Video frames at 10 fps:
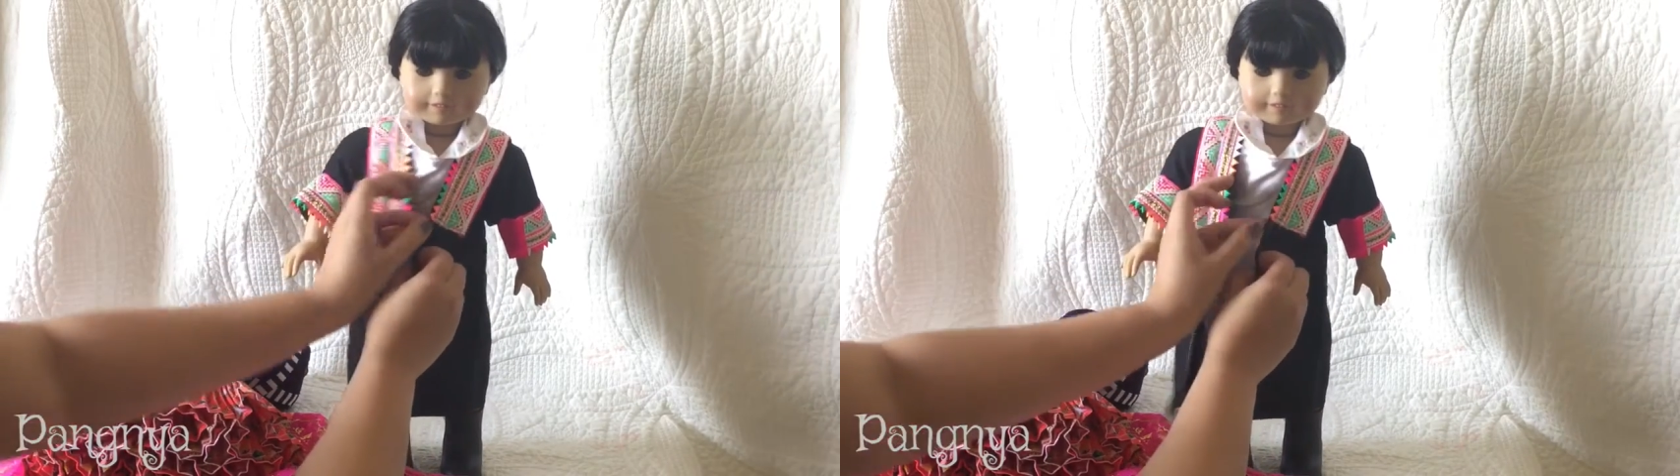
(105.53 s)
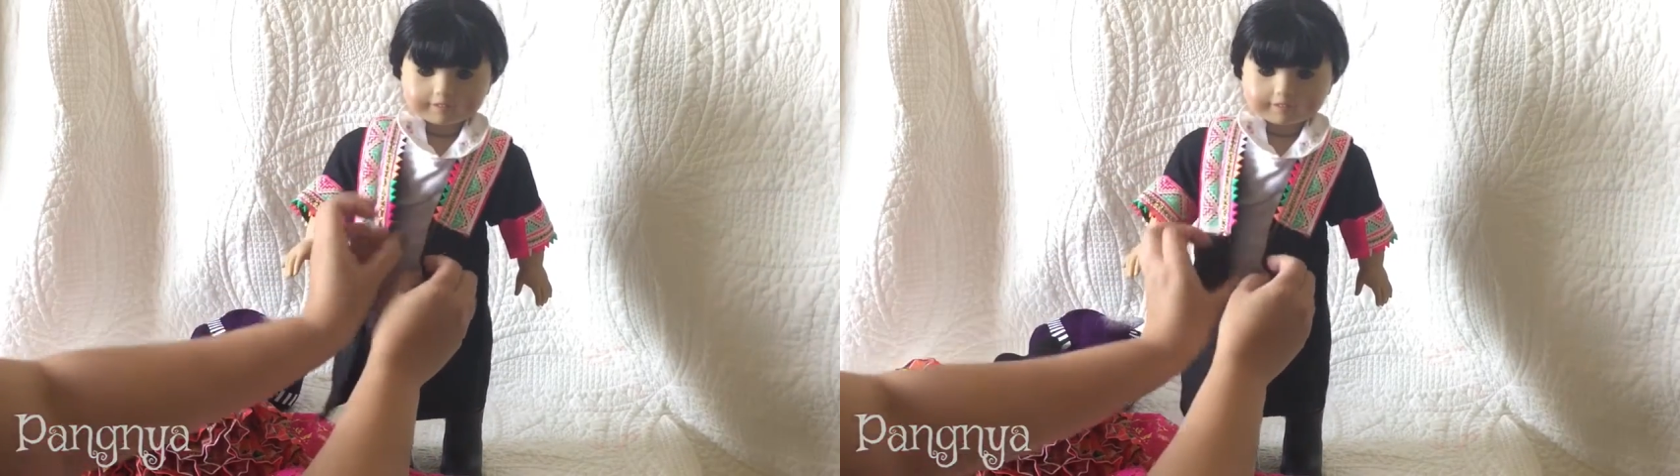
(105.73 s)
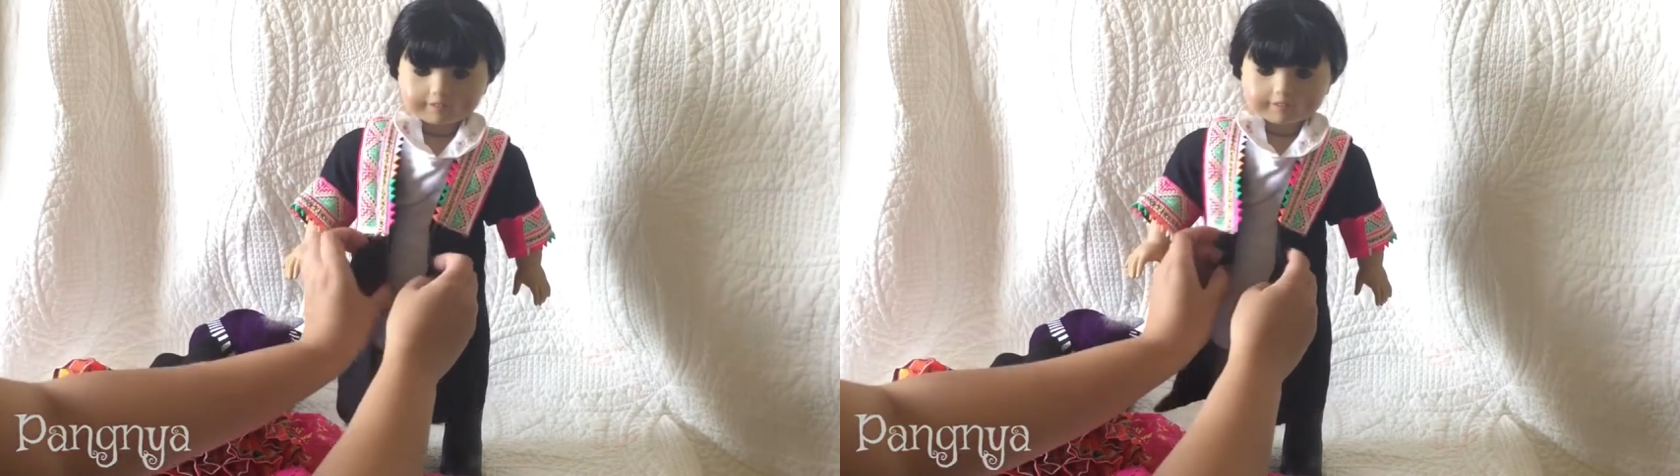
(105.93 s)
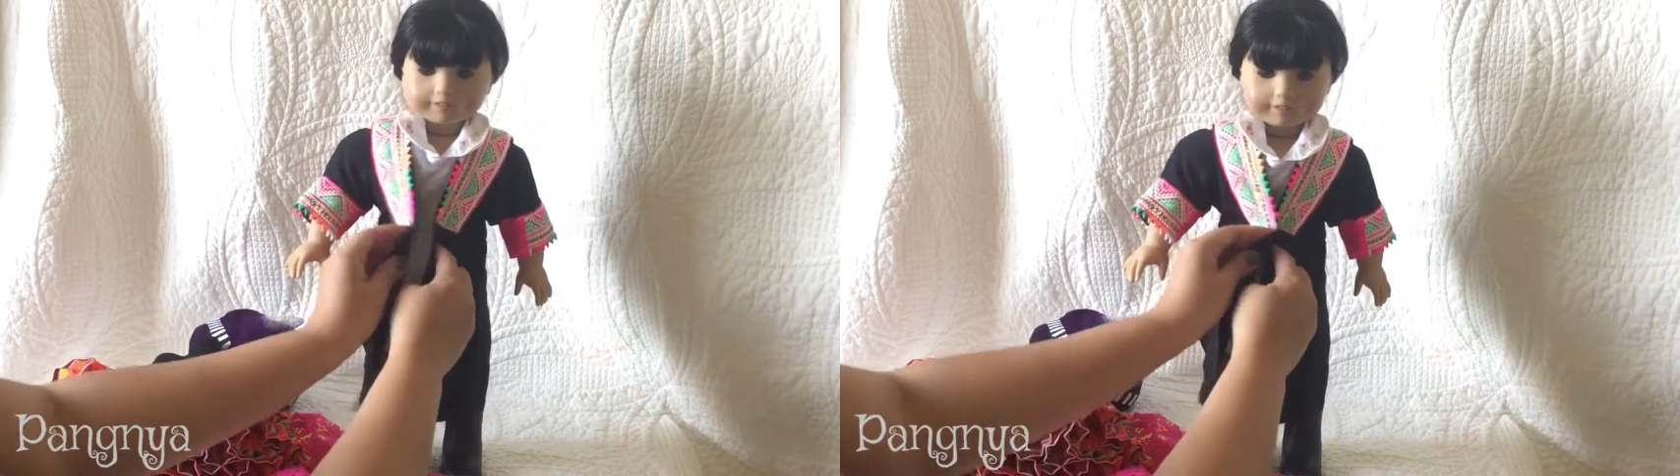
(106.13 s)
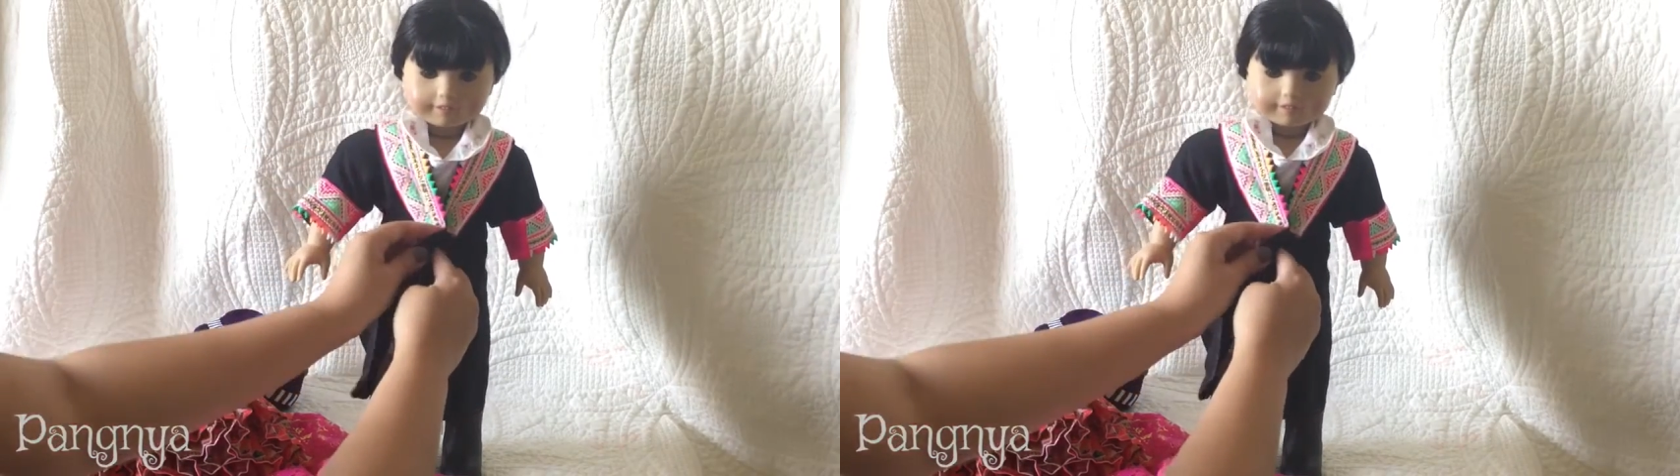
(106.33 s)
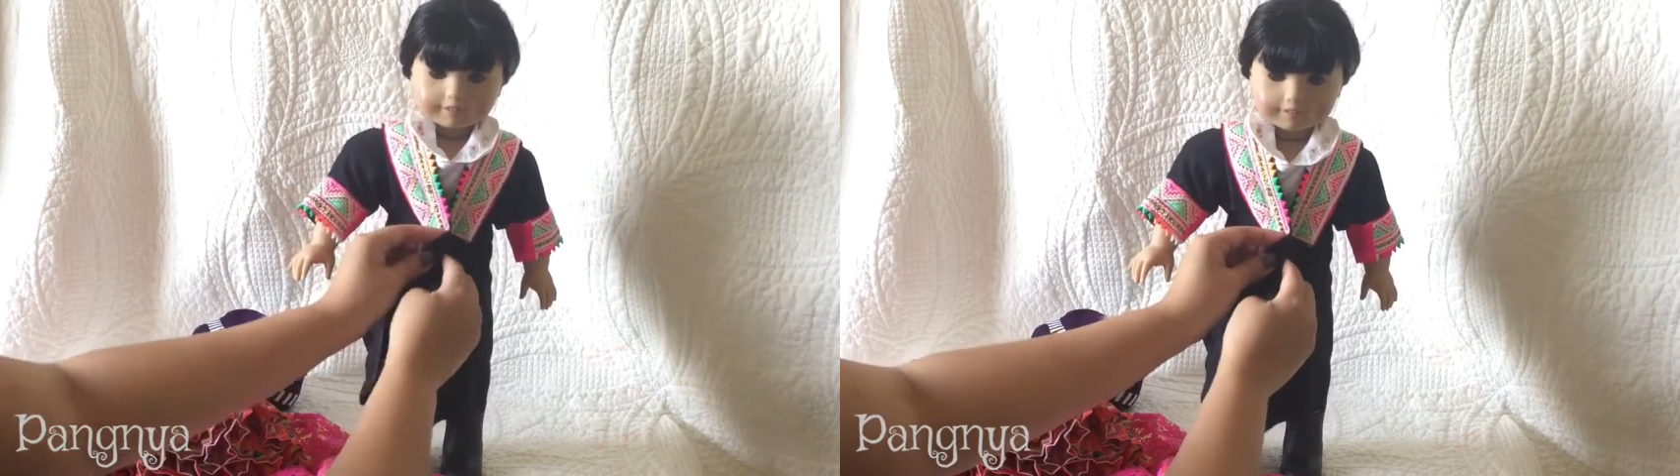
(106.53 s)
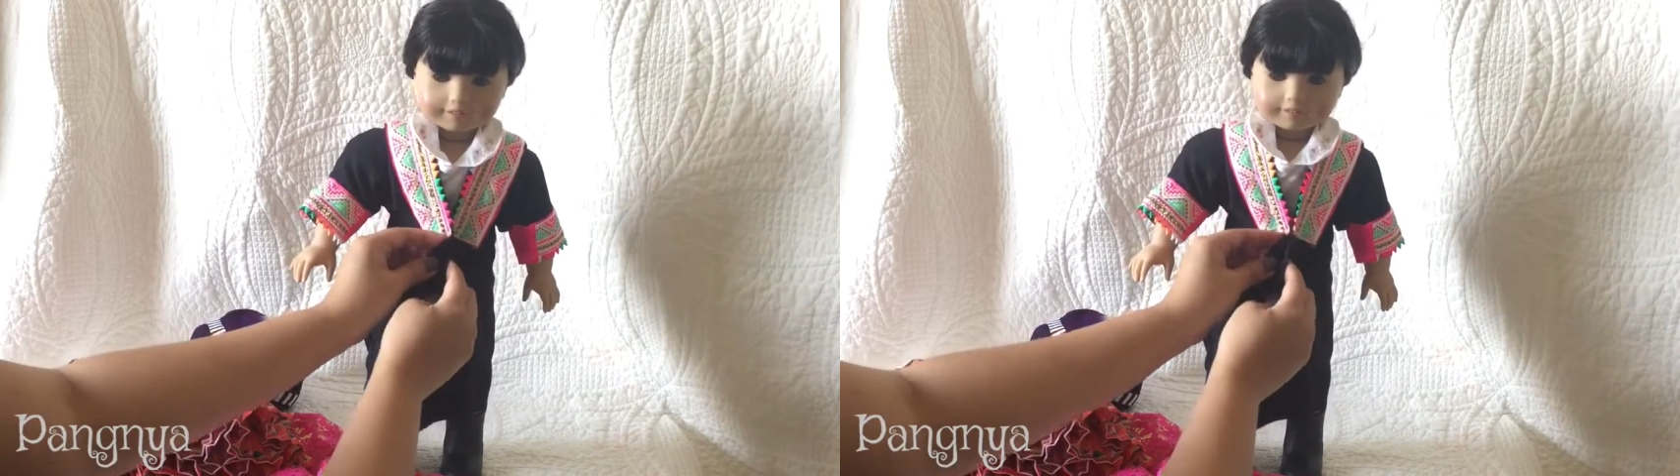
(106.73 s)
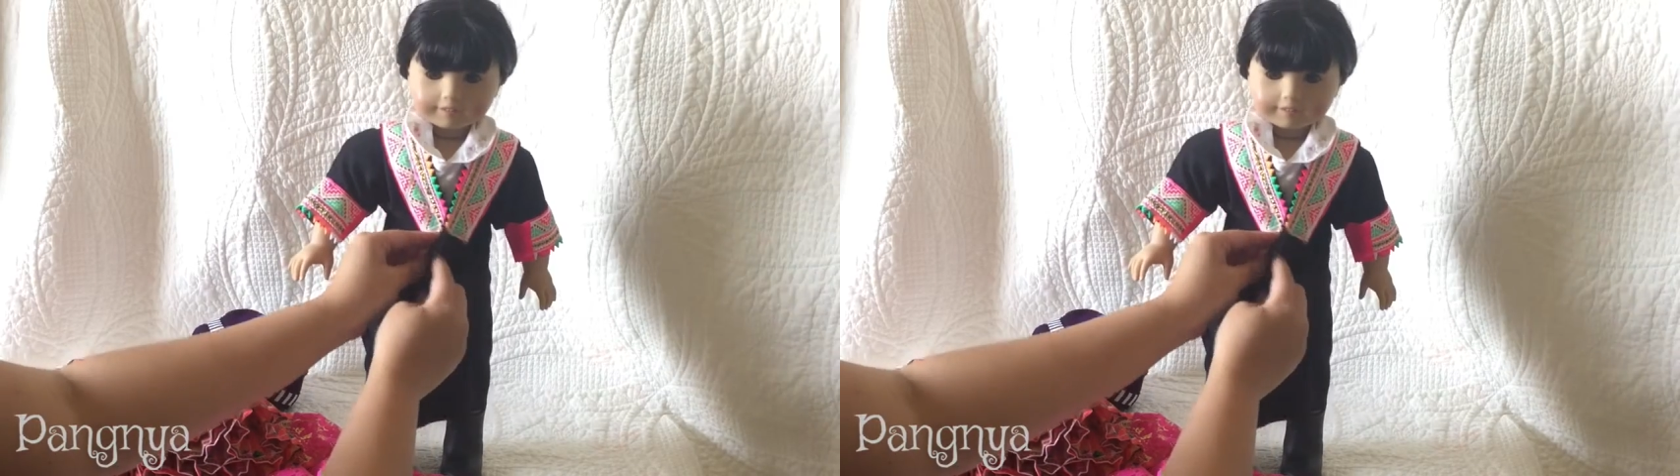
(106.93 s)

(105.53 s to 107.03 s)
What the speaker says: crisscross the front there